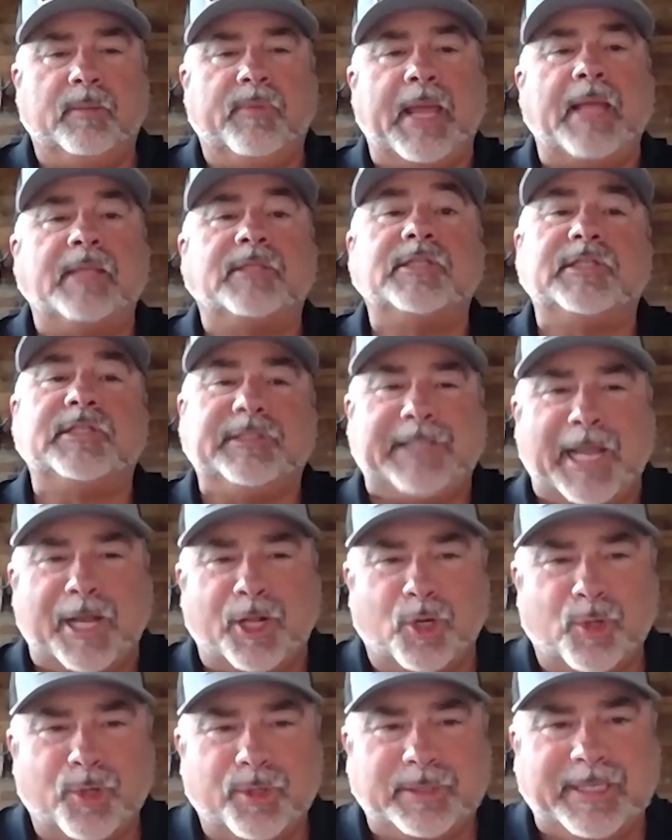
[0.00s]
that
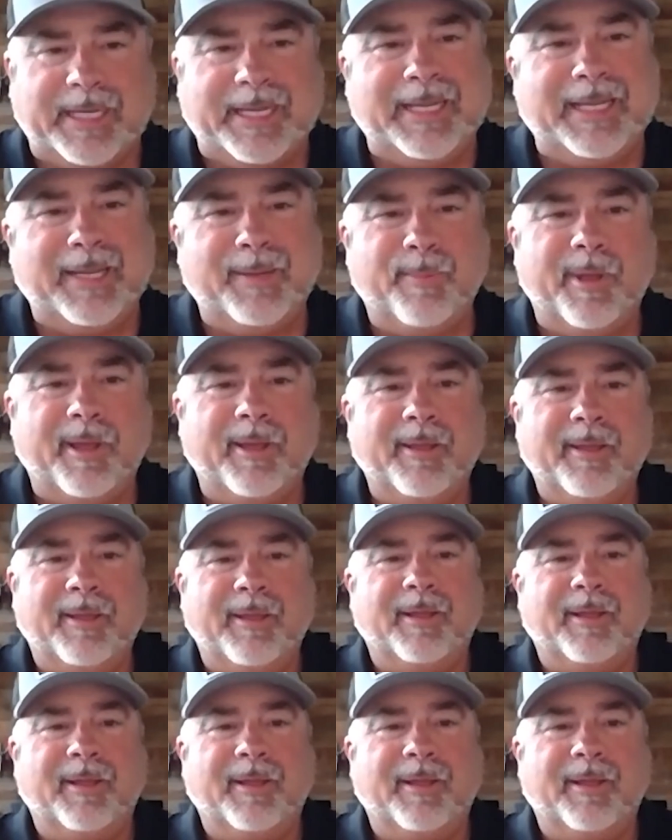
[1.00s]
stellar team,